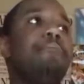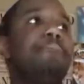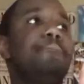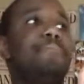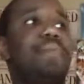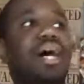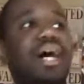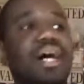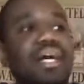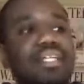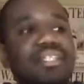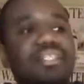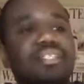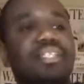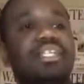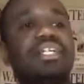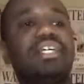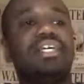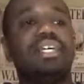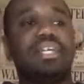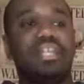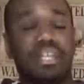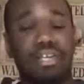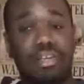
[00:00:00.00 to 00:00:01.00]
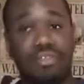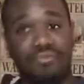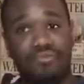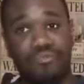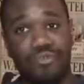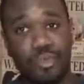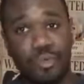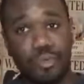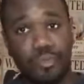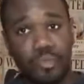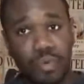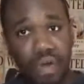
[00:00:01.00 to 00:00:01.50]
But if
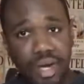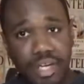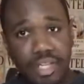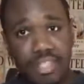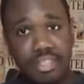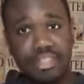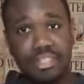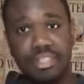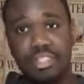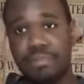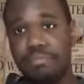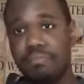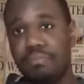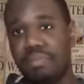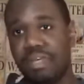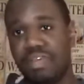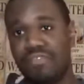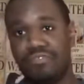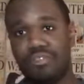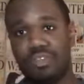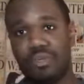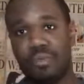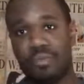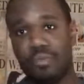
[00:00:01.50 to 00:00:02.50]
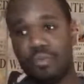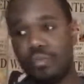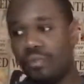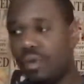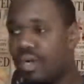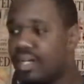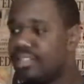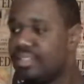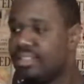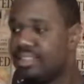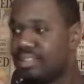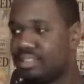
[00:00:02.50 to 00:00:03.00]
you want to see
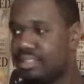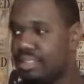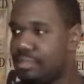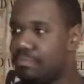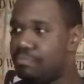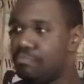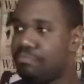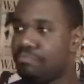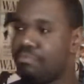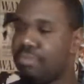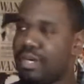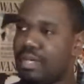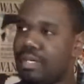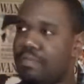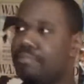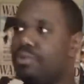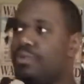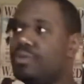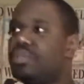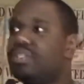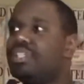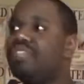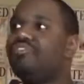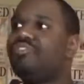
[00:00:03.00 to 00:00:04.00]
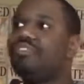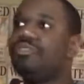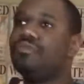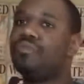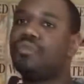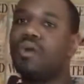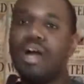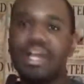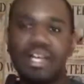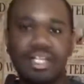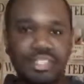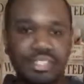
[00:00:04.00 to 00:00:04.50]
bug porn, if you
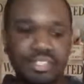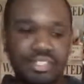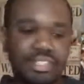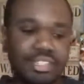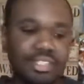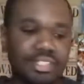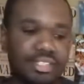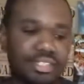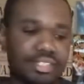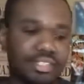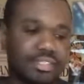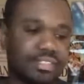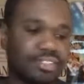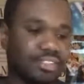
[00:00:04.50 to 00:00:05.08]
want to see